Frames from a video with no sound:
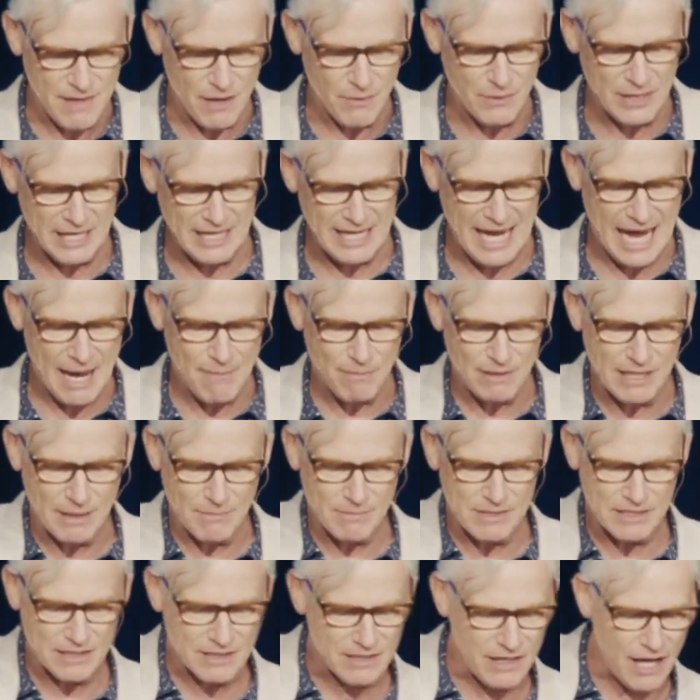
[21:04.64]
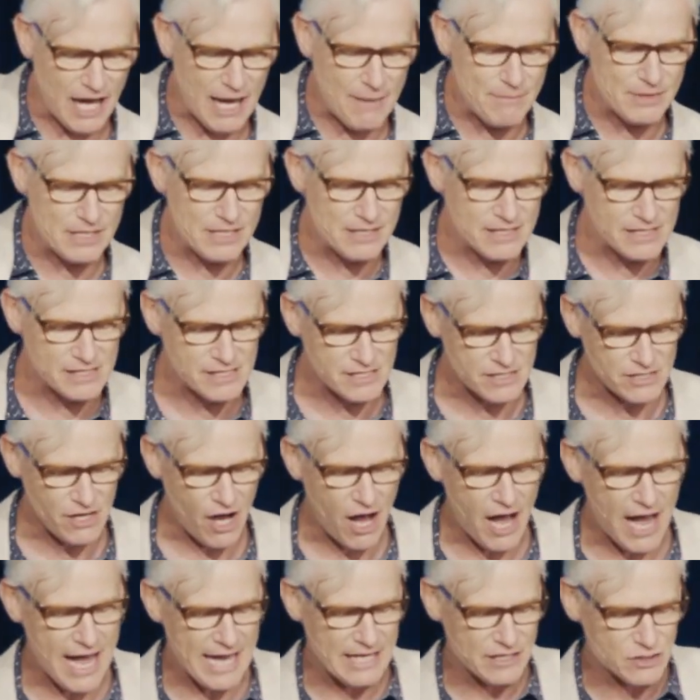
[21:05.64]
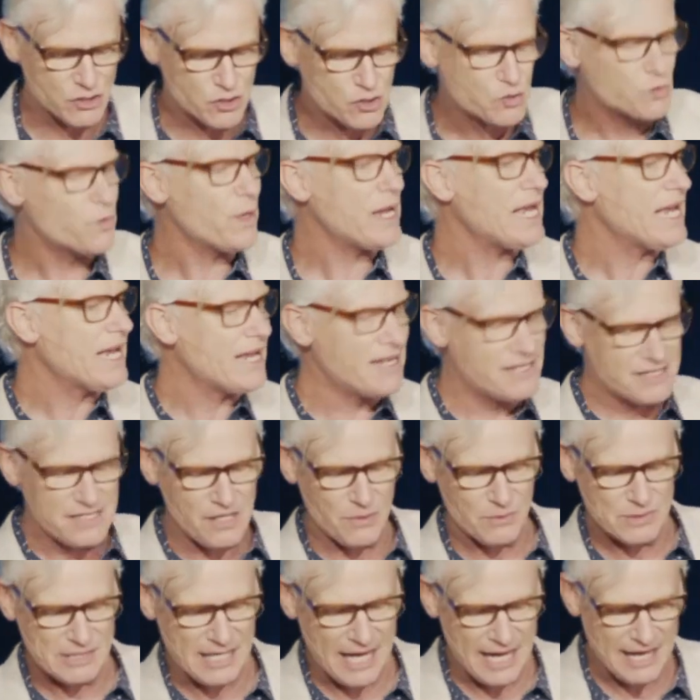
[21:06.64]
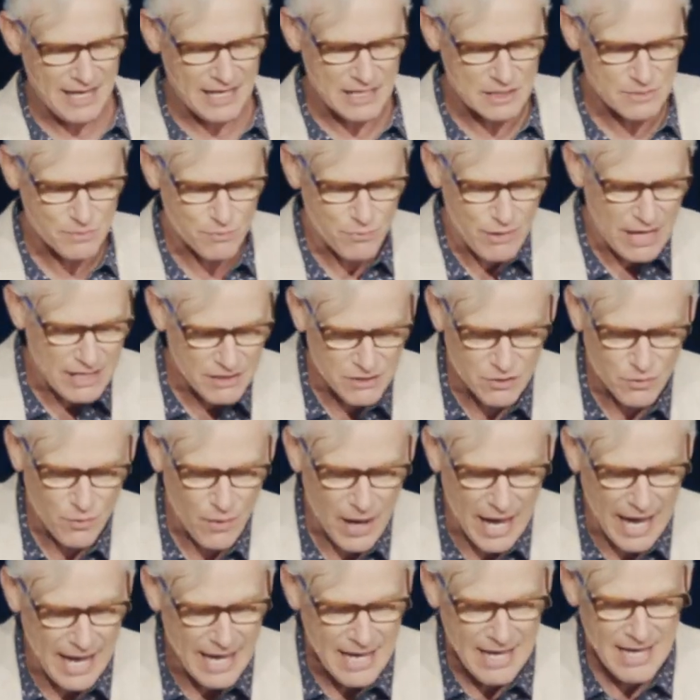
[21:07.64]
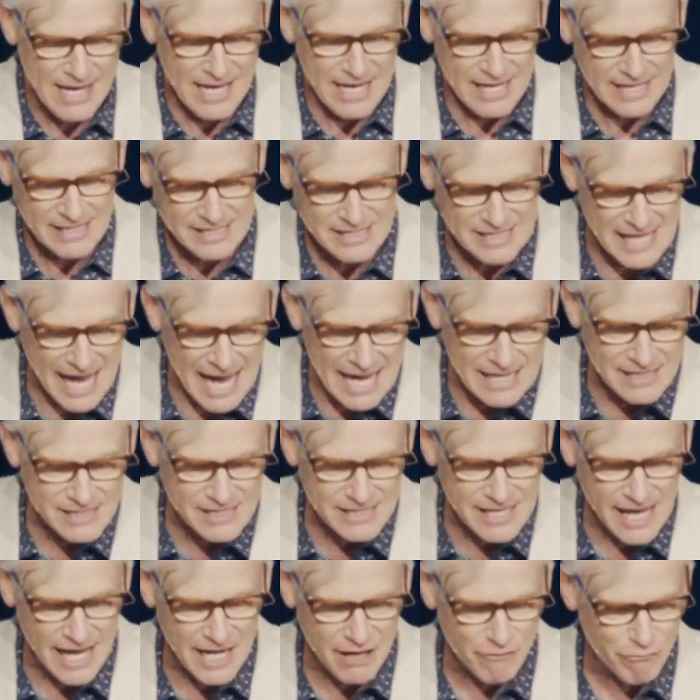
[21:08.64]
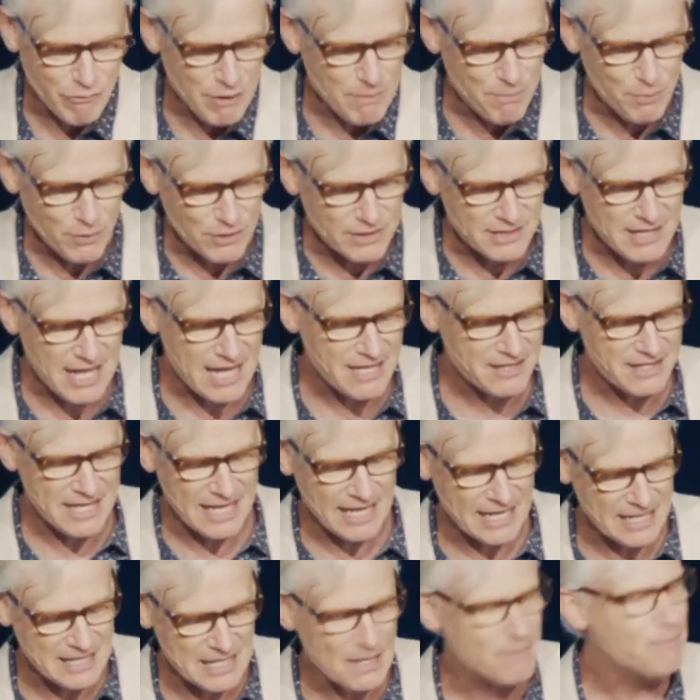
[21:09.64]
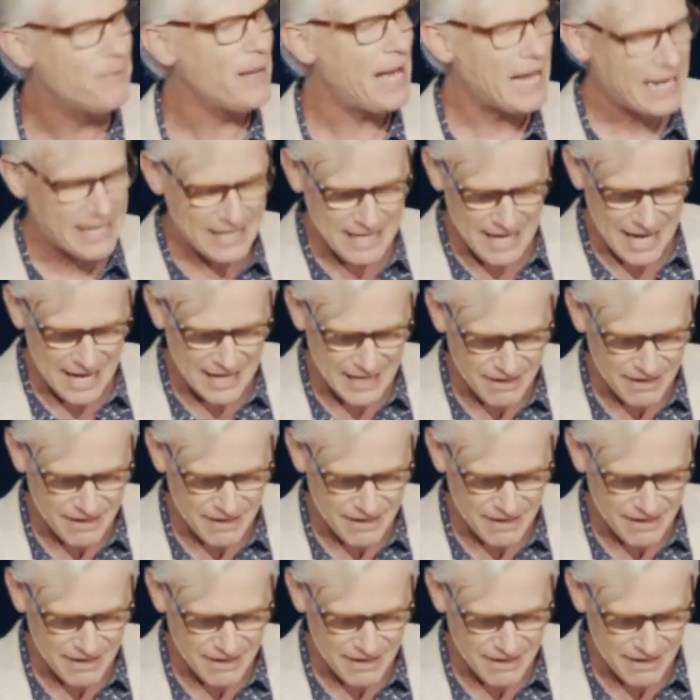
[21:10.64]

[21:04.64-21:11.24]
that would enable him to climb into the sky and swings that would take his breath away. His dad said, "If we put that thing in the backyard,